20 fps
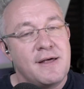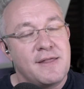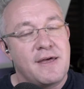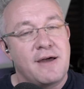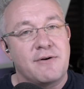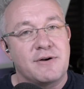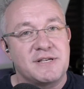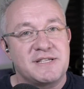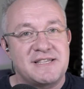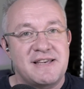
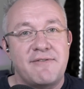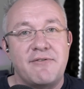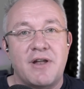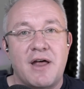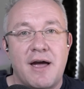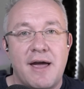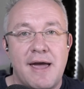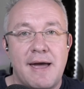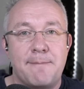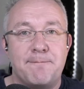They're at
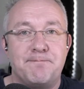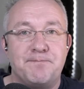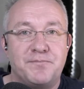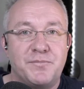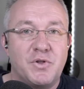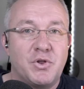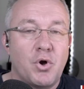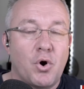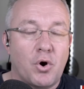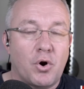
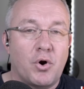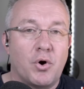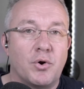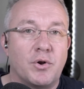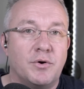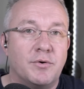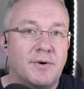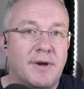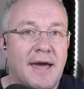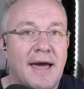
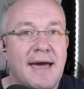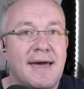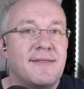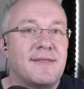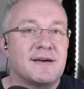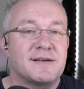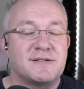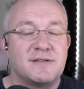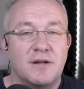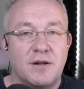7im.co.uk.
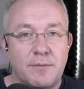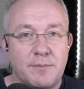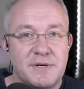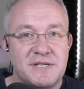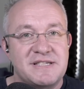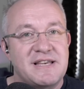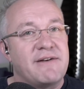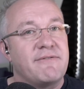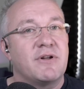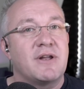That's the number
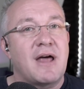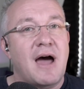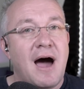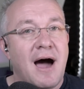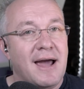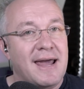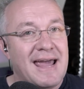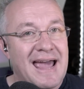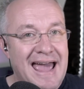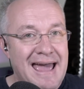
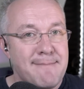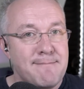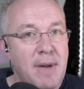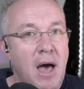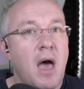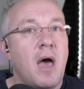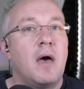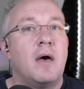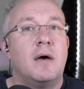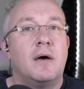
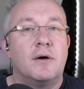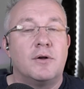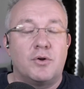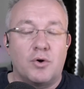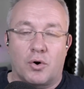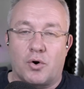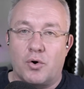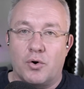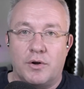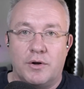
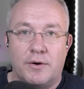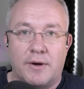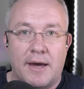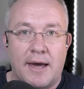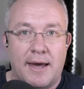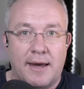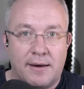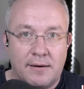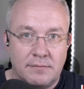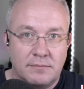
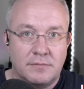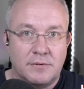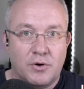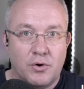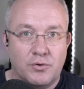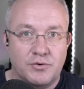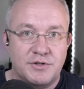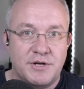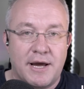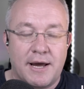7im.co.uk.
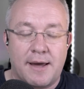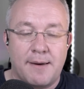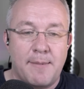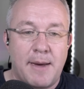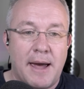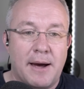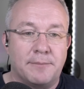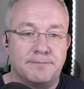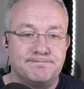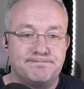Go check them
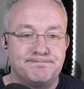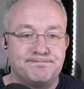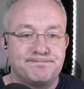out.